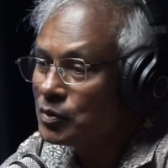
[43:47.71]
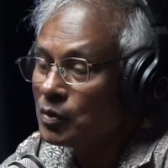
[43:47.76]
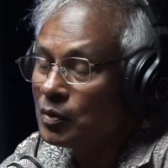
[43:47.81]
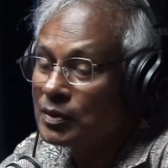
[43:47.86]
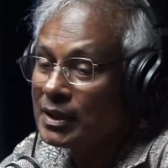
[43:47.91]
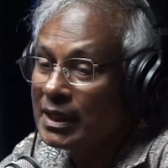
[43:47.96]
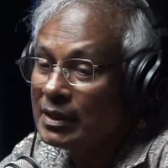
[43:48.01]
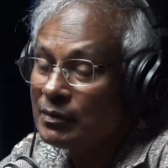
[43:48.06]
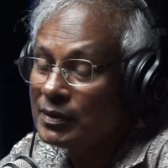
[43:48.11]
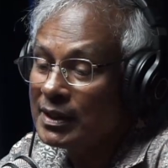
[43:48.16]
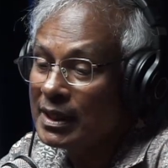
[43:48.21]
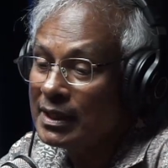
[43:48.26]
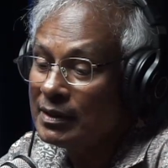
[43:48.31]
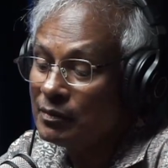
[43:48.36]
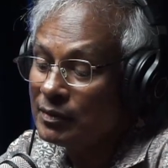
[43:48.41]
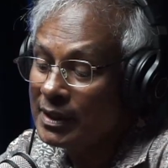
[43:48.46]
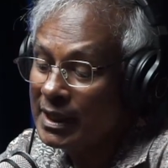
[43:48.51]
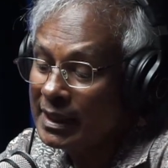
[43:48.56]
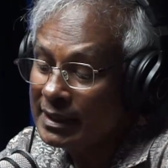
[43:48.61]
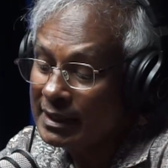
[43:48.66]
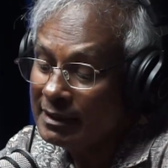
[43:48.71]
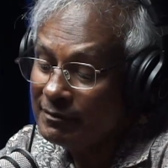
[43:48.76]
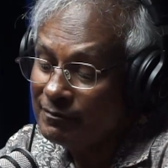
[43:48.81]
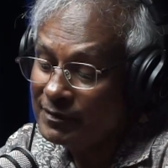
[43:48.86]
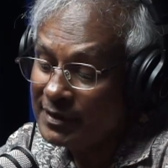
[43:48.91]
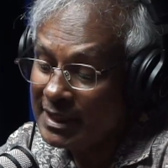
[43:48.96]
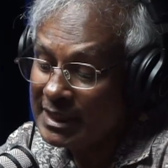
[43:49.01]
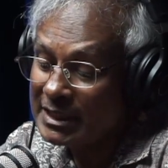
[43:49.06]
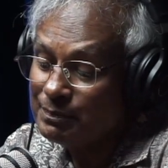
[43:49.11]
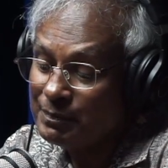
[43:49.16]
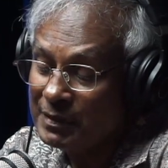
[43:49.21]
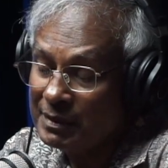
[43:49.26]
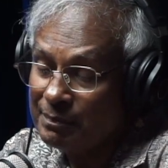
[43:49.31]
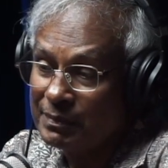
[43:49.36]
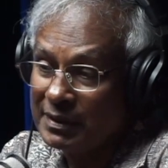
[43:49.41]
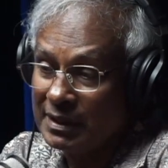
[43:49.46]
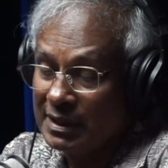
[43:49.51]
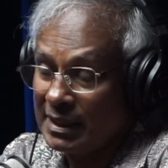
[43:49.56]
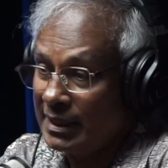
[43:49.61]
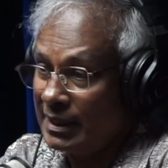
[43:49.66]
So then if these
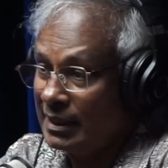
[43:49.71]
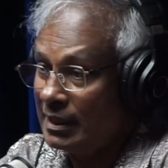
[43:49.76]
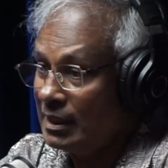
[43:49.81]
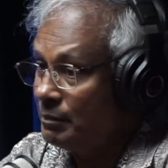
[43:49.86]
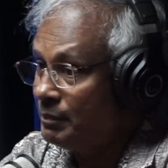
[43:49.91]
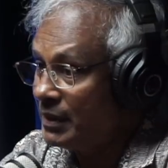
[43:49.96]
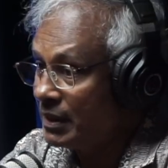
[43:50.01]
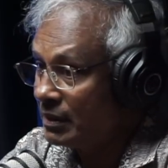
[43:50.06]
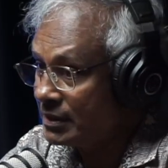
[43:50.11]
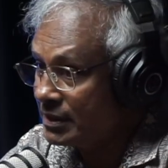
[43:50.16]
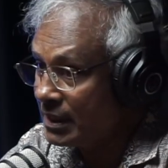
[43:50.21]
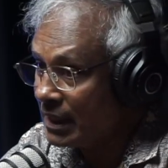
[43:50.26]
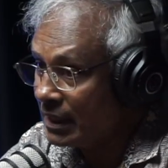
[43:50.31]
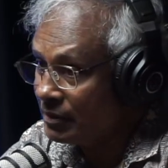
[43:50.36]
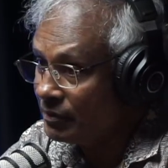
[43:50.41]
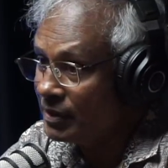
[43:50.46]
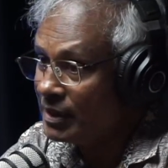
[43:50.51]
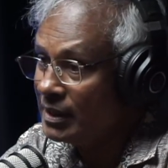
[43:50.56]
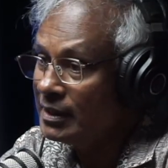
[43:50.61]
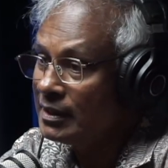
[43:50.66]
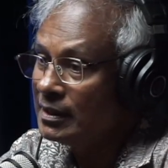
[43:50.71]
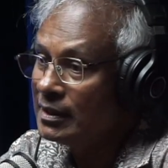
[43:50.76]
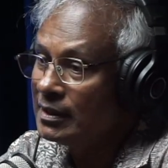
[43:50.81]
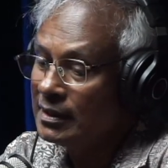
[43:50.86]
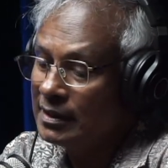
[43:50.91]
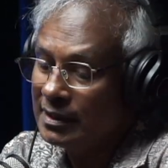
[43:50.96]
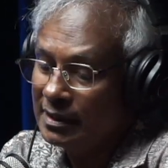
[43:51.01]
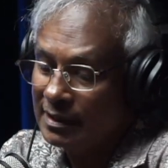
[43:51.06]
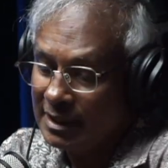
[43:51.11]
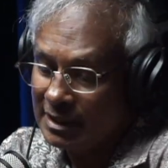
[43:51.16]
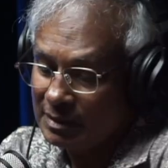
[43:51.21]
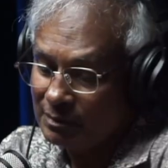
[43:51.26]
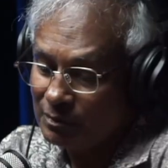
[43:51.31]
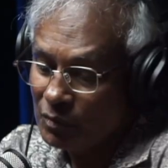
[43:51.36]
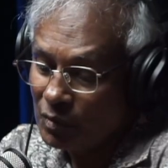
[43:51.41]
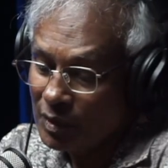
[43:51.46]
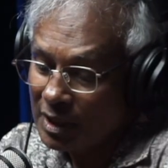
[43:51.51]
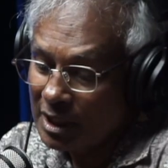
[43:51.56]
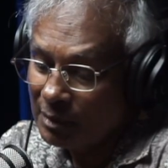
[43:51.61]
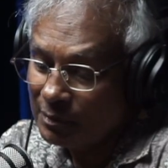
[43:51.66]
people are getting a better salary, there's
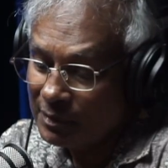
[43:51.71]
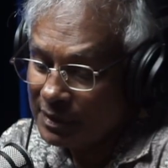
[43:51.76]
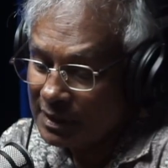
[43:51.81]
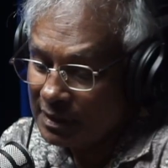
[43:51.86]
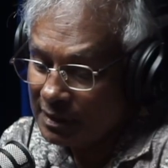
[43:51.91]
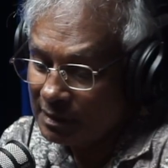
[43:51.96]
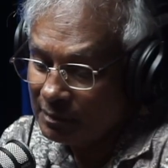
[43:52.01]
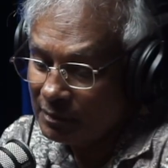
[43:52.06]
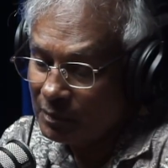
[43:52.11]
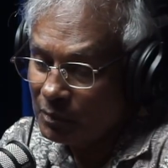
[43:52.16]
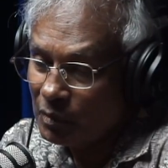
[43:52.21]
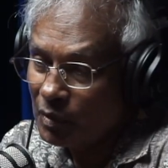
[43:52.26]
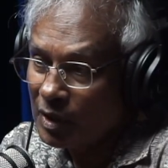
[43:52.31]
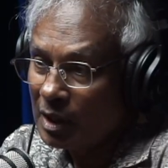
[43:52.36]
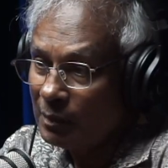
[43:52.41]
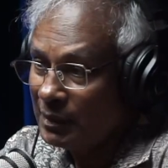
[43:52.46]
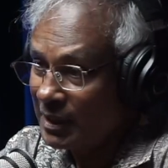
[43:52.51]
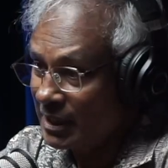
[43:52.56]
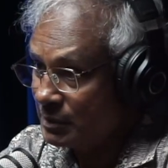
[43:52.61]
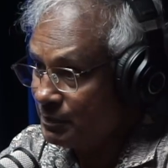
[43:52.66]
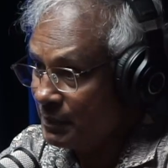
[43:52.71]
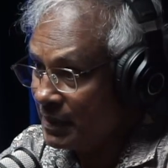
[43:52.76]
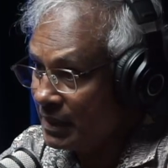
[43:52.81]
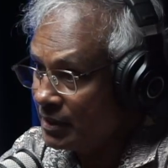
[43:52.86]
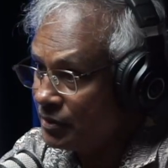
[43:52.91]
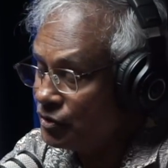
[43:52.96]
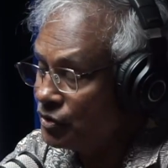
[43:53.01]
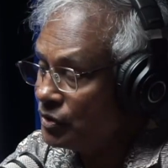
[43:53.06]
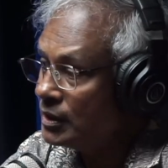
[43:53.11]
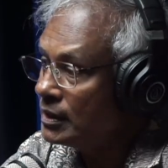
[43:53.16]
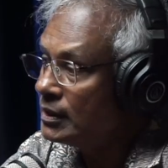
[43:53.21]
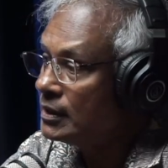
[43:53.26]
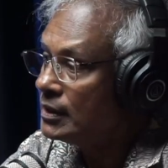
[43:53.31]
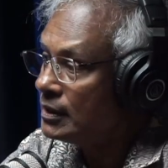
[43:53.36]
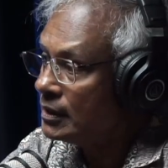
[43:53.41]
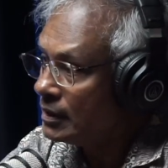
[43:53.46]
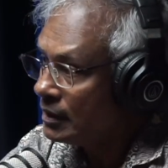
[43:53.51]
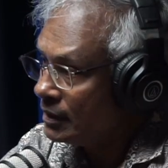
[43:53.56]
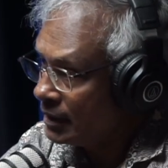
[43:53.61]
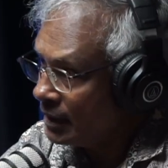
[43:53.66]
more government expenditure,
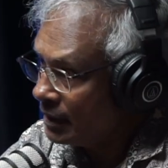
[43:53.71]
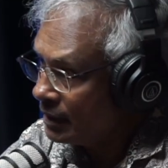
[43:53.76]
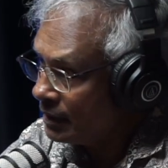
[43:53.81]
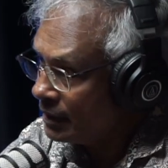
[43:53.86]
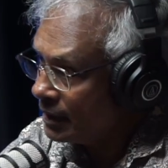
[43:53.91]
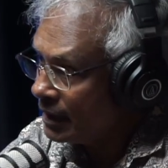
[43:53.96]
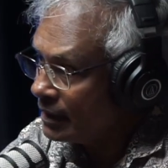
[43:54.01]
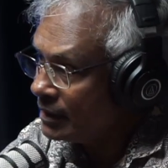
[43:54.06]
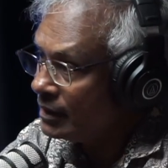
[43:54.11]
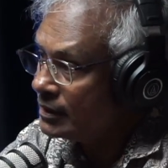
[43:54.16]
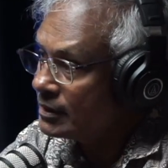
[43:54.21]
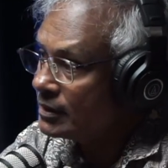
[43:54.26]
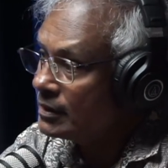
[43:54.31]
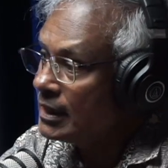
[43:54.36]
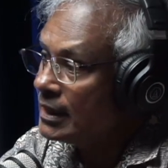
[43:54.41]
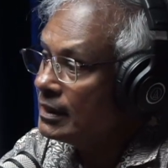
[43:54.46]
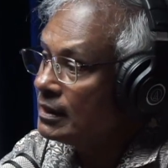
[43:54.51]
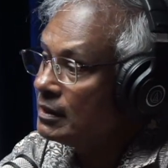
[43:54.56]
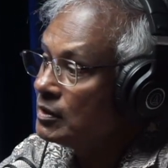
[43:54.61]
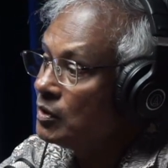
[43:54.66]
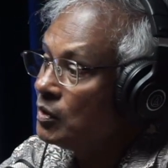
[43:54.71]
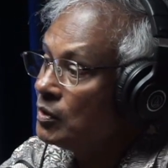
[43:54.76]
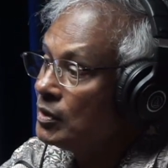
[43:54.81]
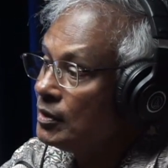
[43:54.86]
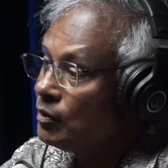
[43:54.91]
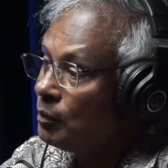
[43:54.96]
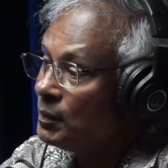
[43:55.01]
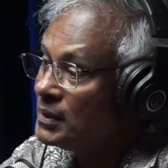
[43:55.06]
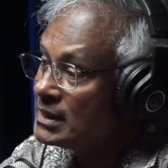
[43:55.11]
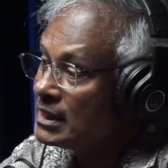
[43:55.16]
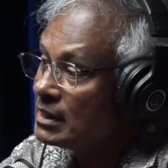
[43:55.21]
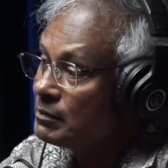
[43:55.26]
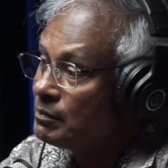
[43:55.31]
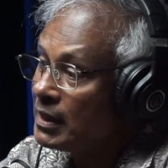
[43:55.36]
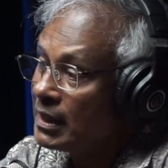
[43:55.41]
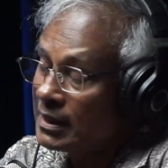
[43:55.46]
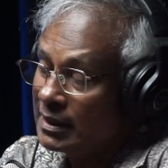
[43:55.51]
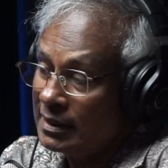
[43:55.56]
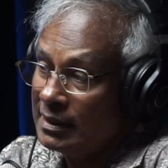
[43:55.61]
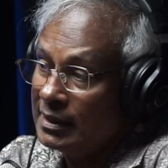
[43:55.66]
then the domestic
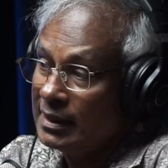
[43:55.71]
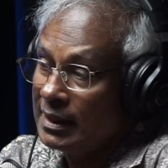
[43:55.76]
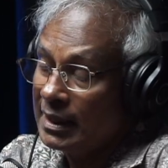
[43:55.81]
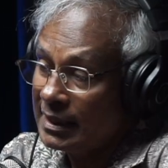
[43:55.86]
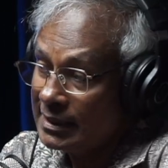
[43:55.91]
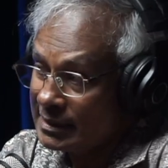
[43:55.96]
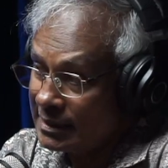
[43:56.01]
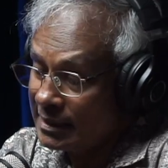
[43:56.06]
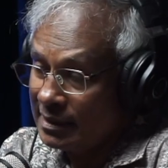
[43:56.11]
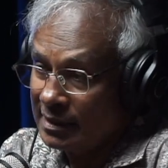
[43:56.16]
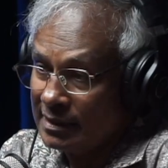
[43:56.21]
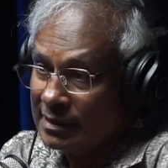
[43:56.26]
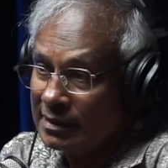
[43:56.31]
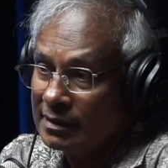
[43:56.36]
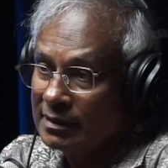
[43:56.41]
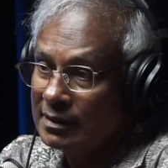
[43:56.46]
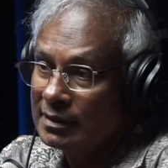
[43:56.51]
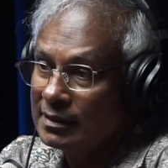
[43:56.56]
market in ASEAN